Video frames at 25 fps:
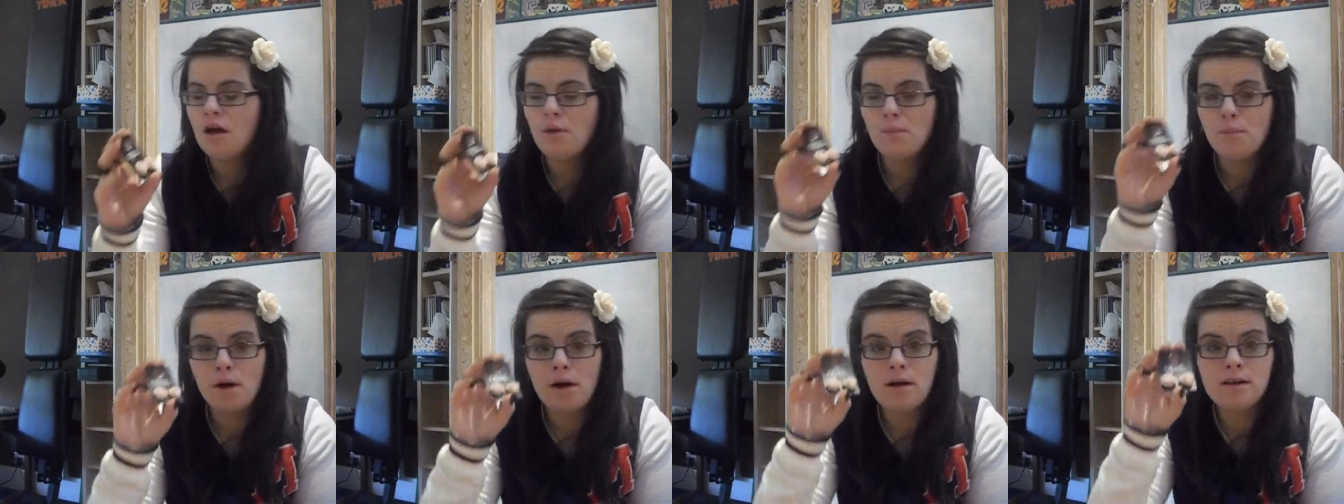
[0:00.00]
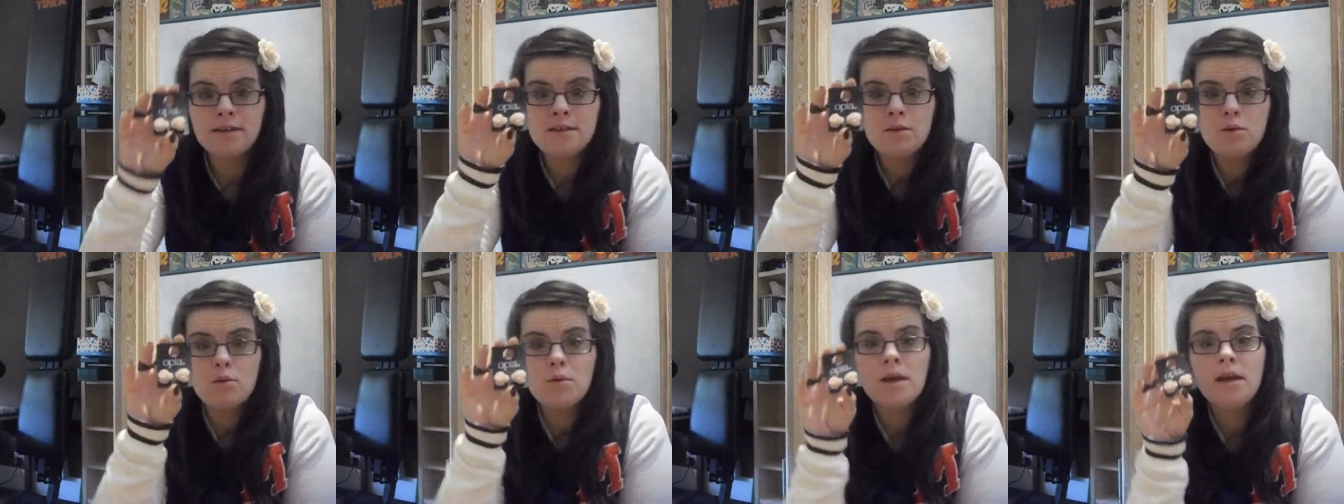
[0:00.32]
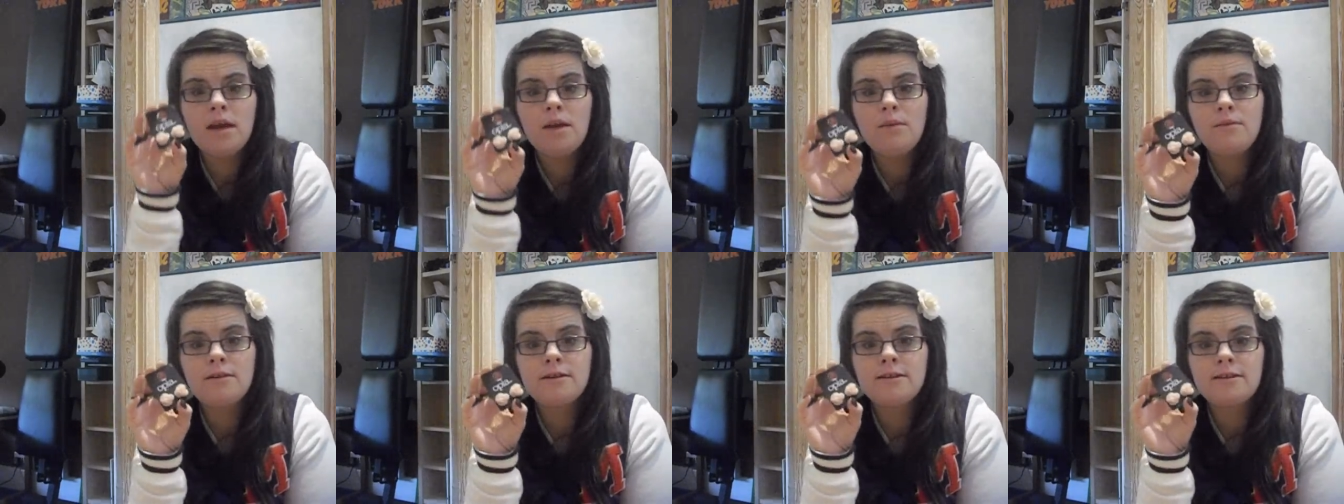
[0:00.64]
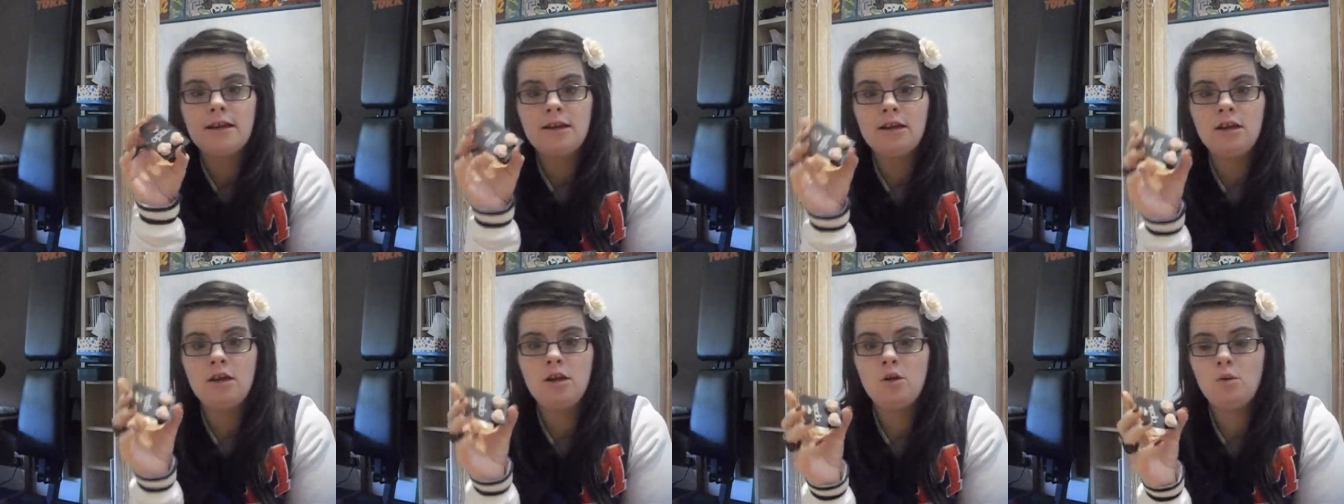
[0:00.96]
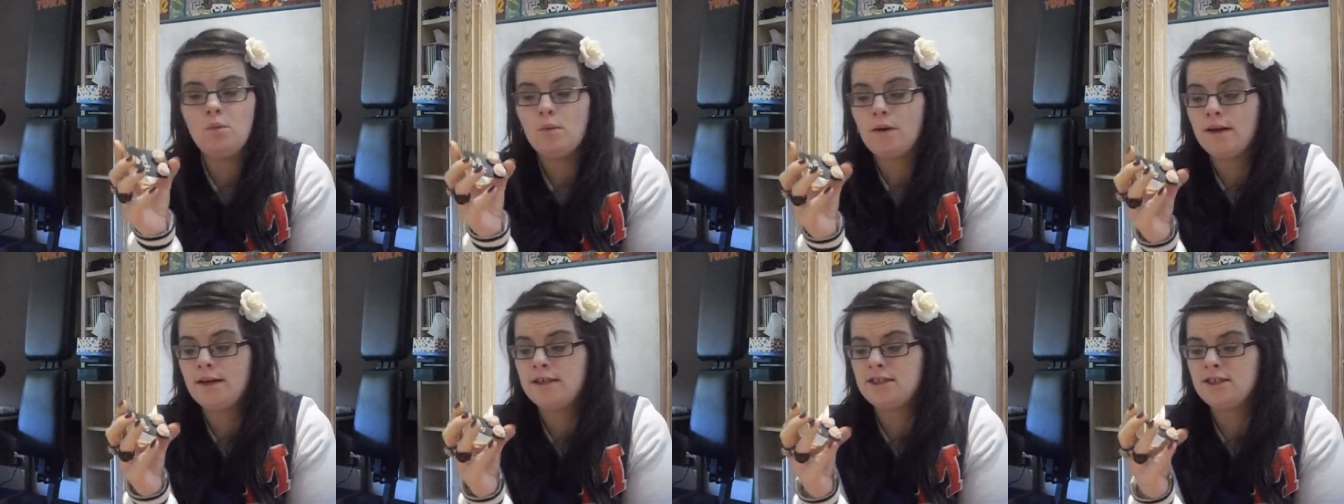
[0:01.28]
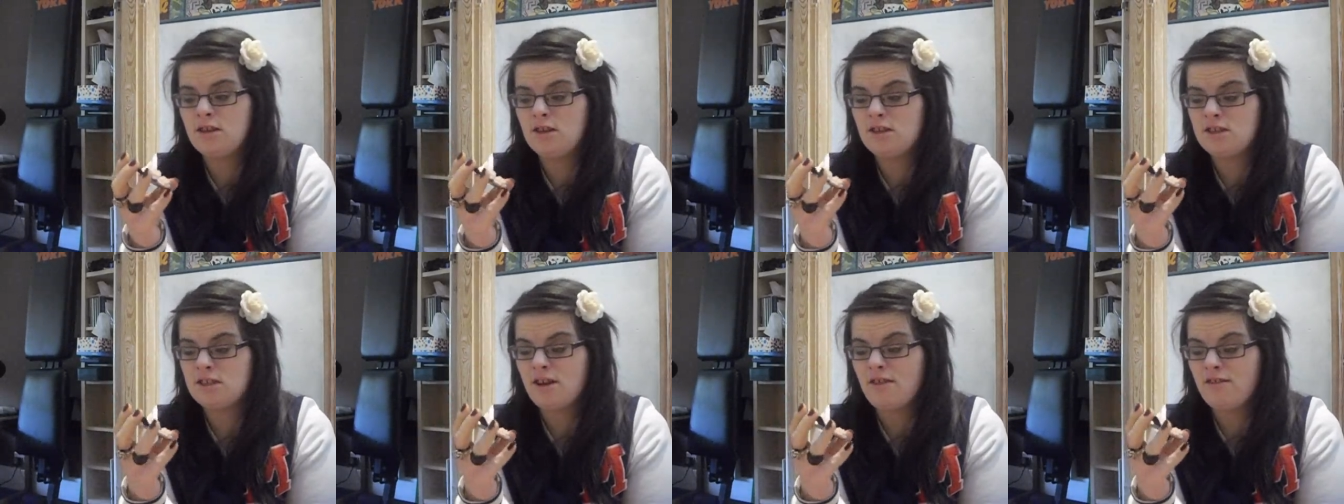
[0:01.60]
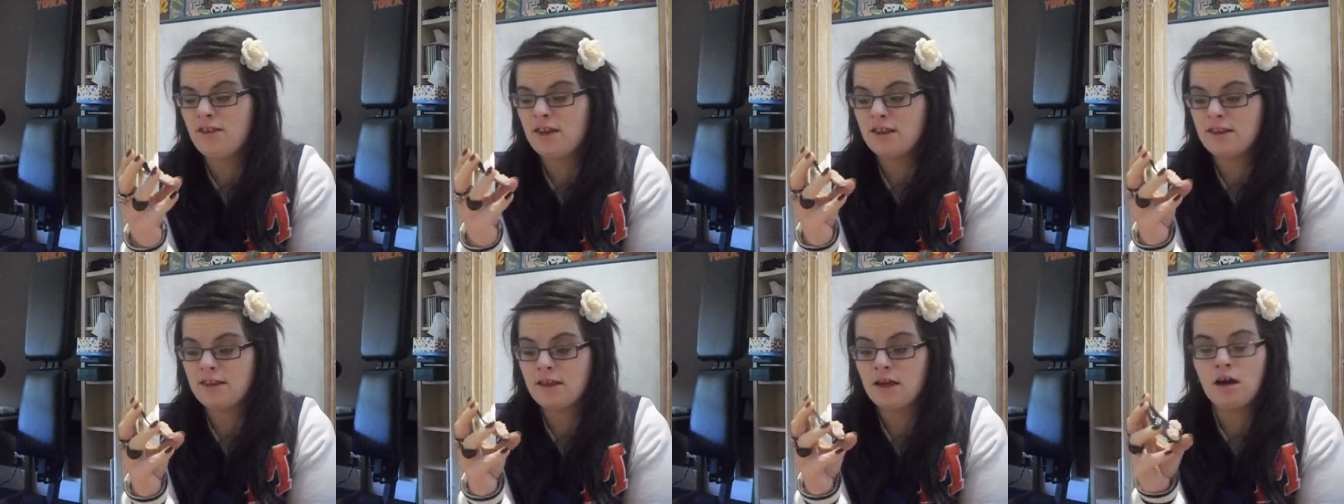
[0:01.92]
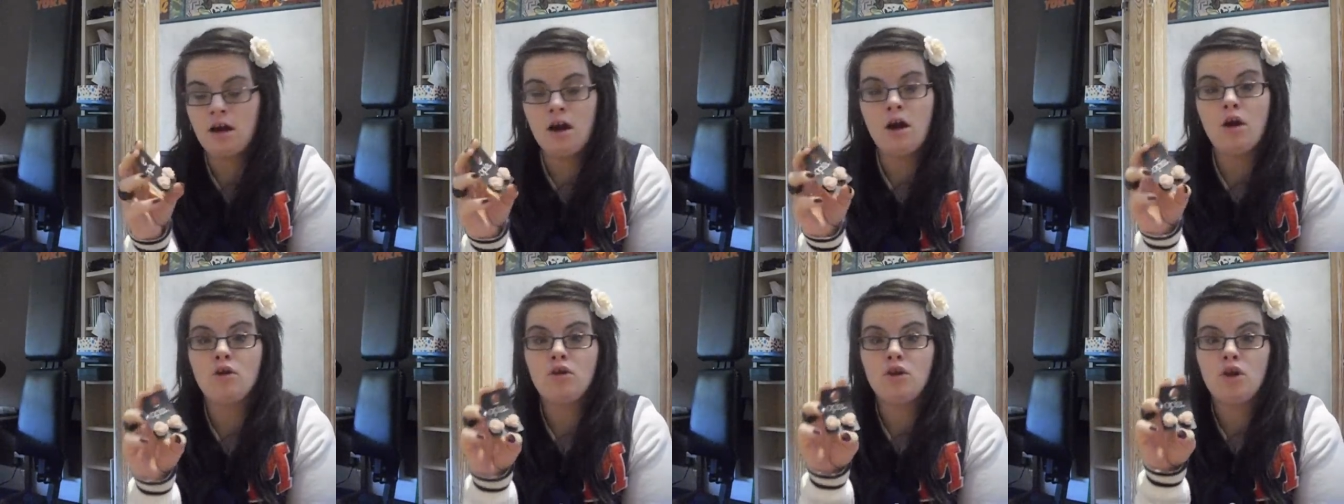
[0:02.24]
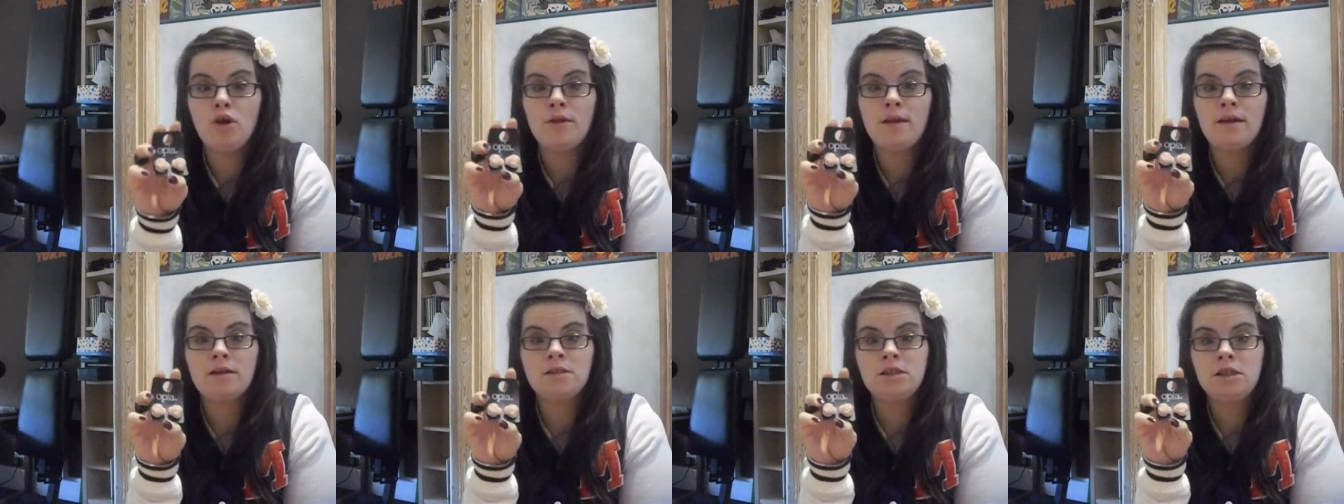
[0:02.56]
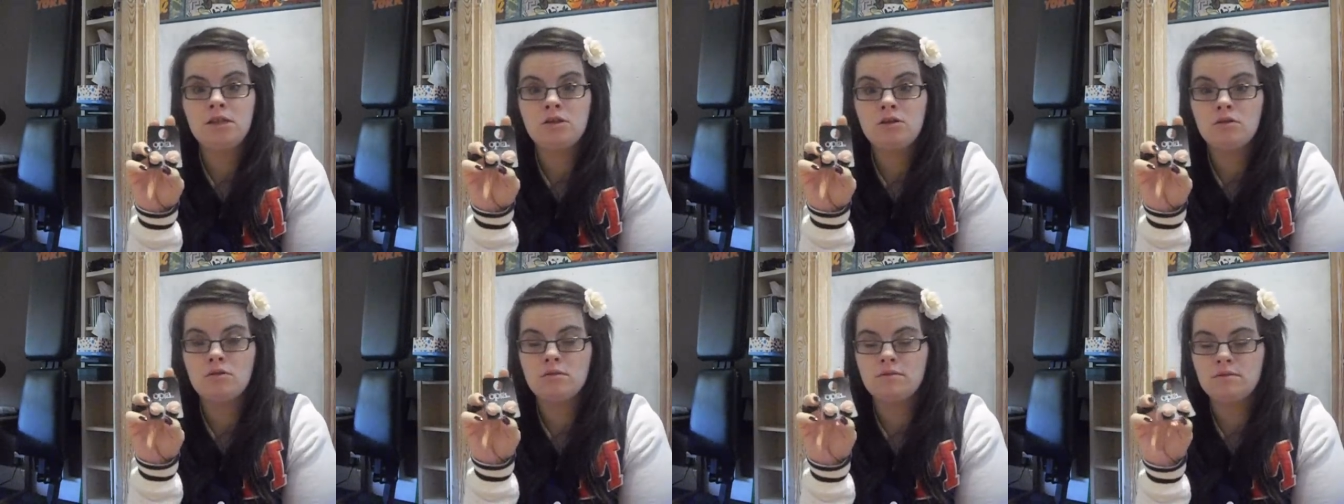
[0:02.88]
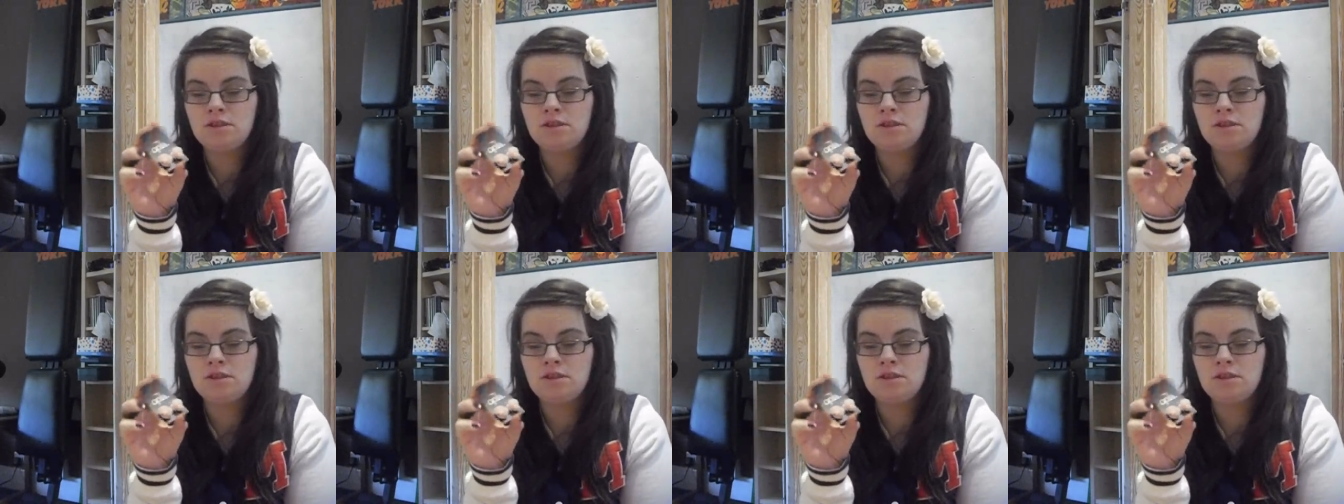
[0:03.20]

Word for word: But I'll still keep this anyway, so something that I'll know that she